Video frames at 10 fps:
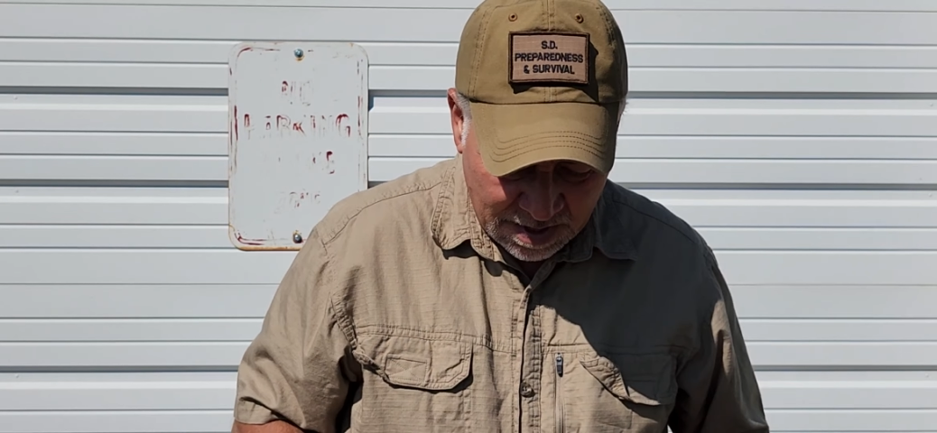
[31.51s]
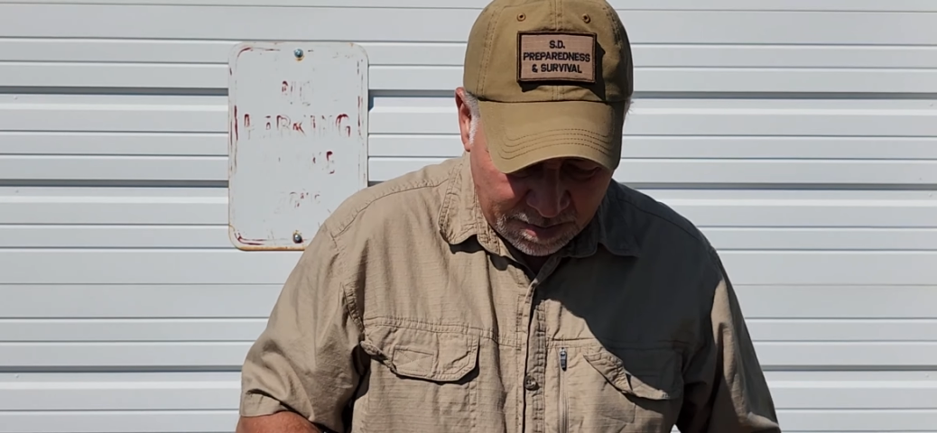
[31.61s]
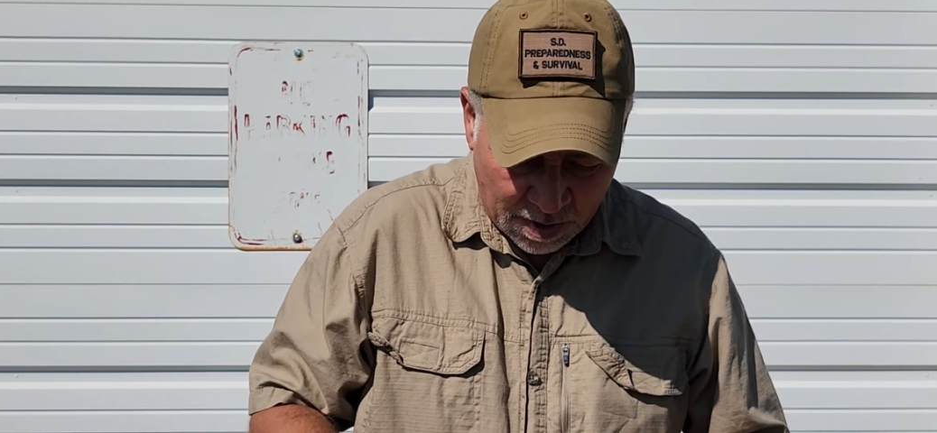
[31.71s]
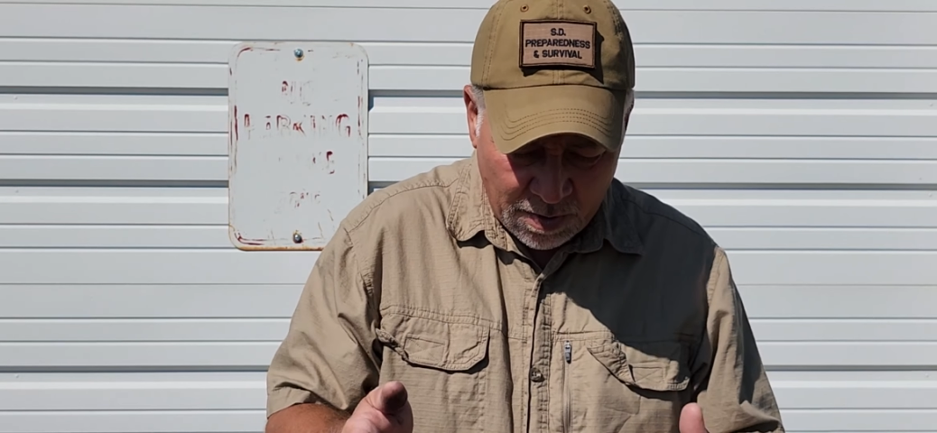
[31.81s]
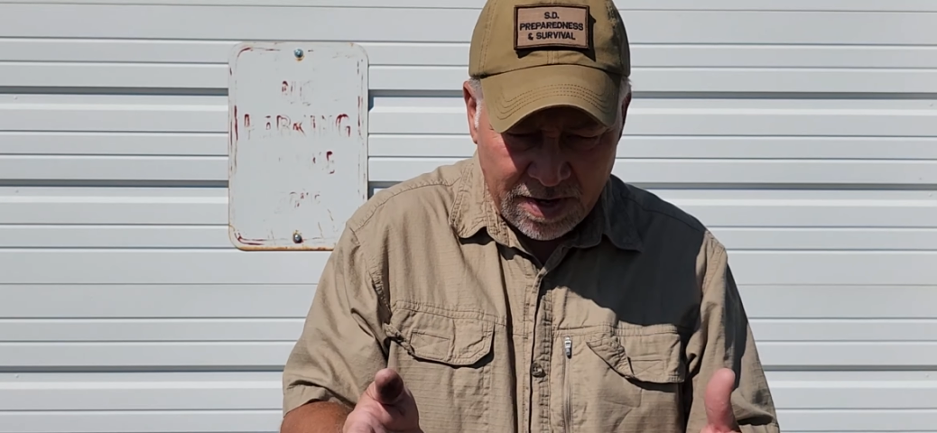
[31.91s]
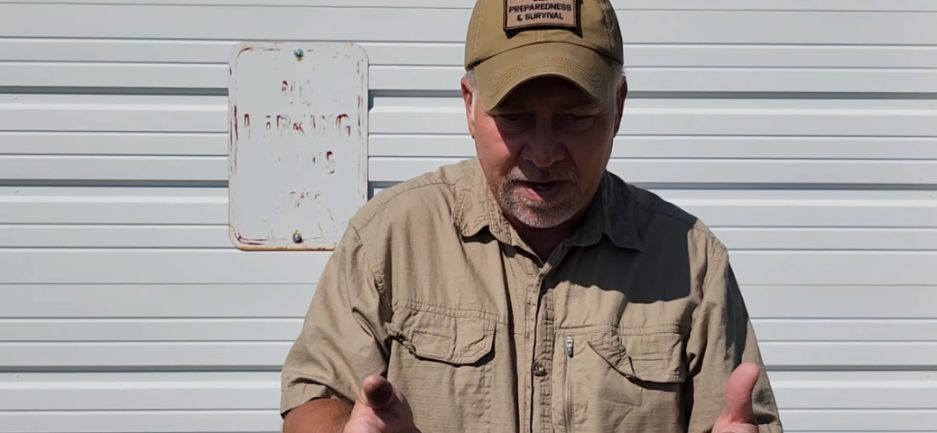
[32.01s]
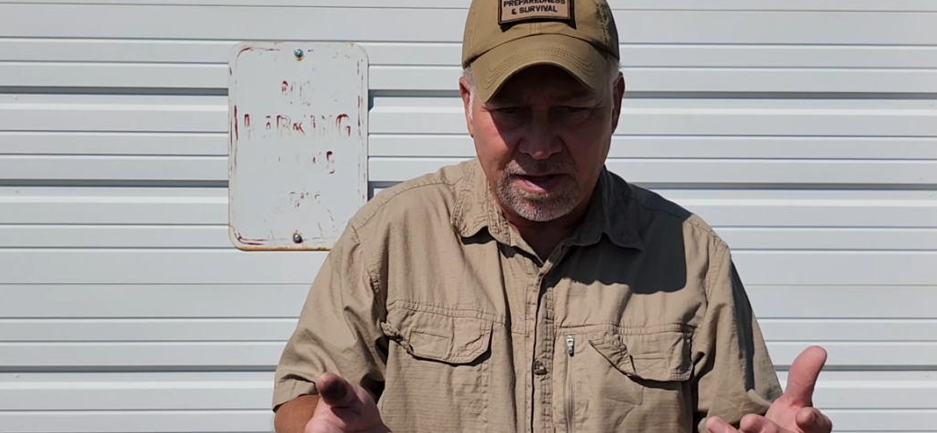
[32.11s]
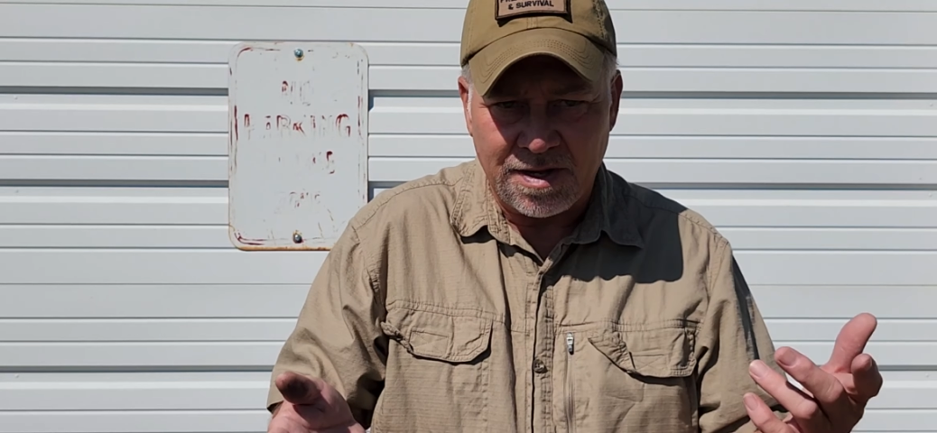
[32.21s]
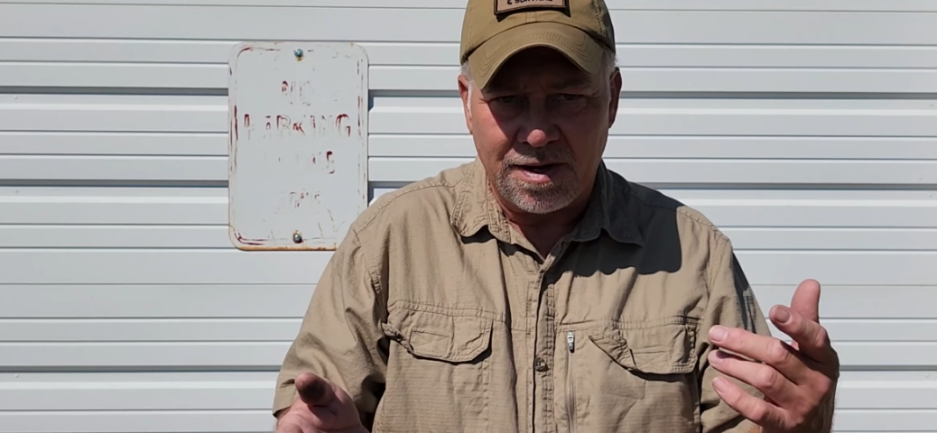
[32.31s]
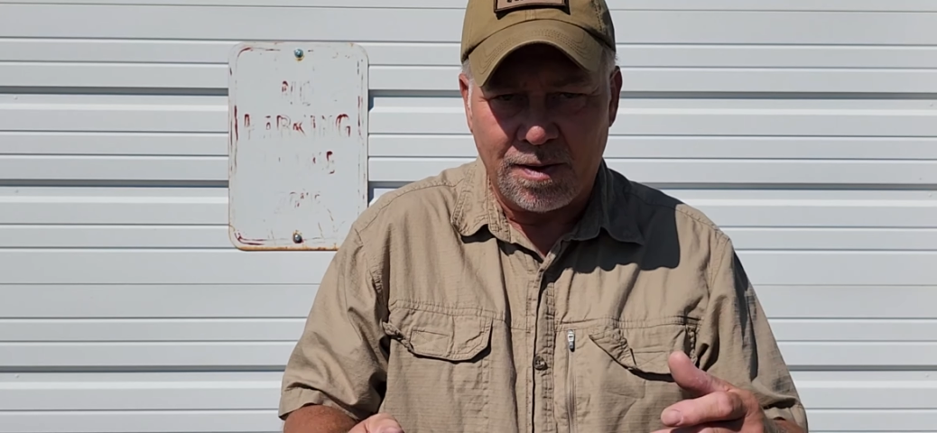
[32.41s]
But I wanted to get
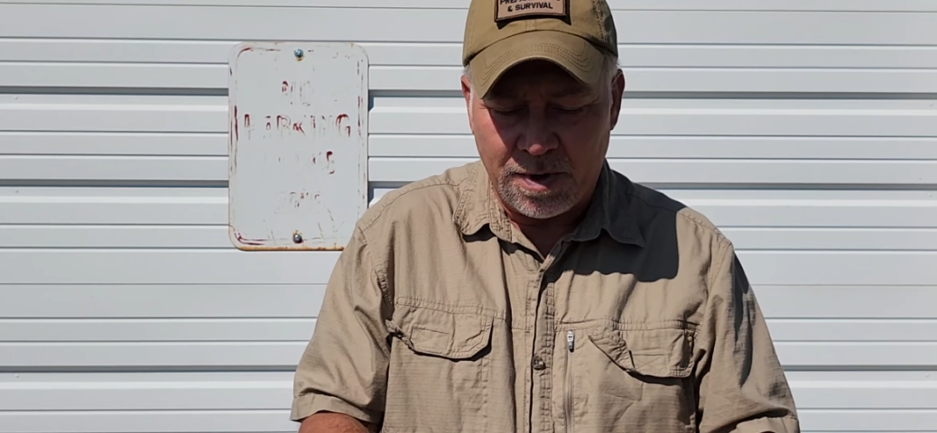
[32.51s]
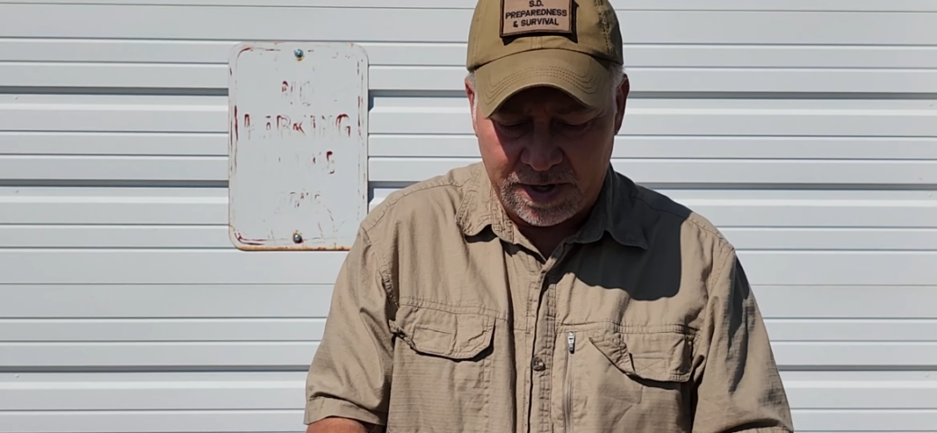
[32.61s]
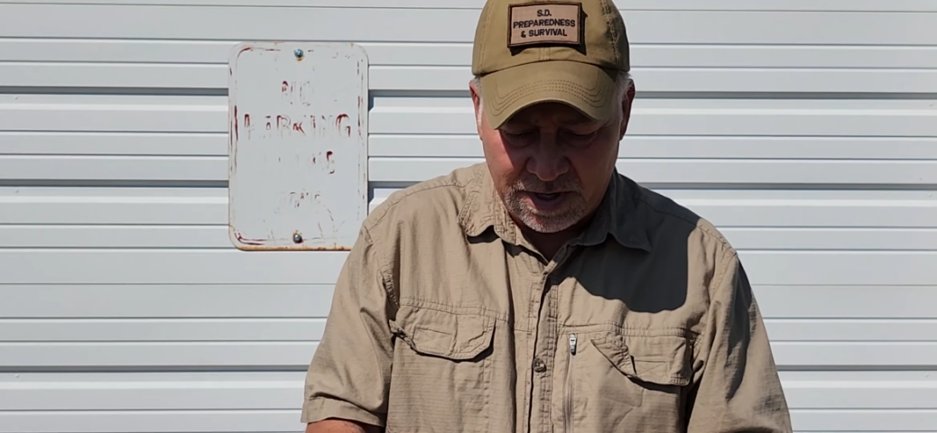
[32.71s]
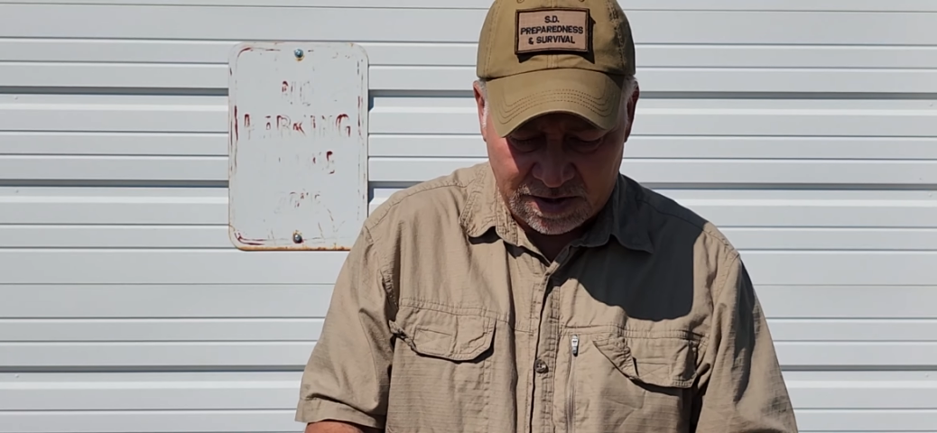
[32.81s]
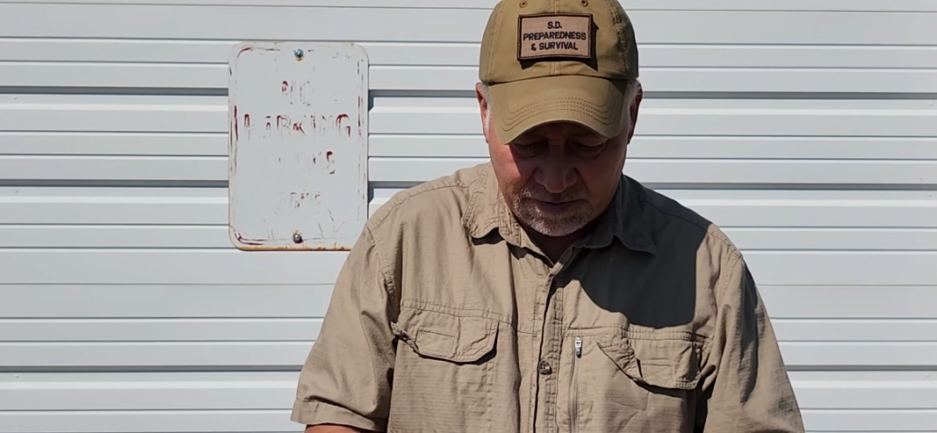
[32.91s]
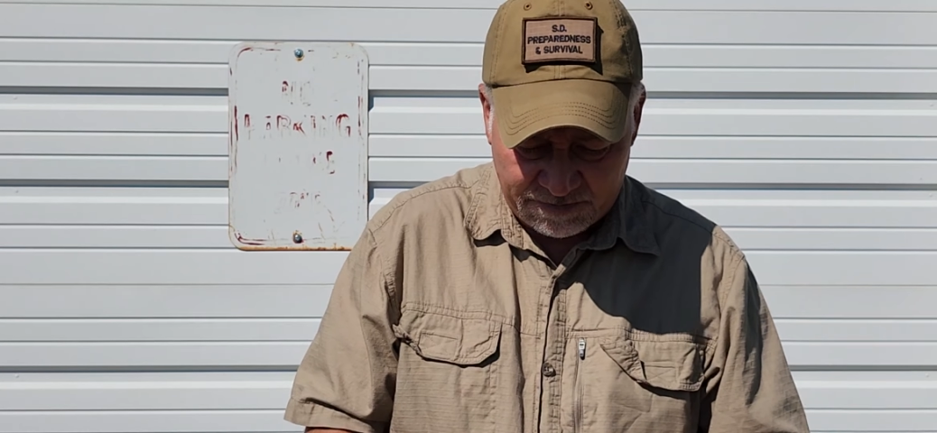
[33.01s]
the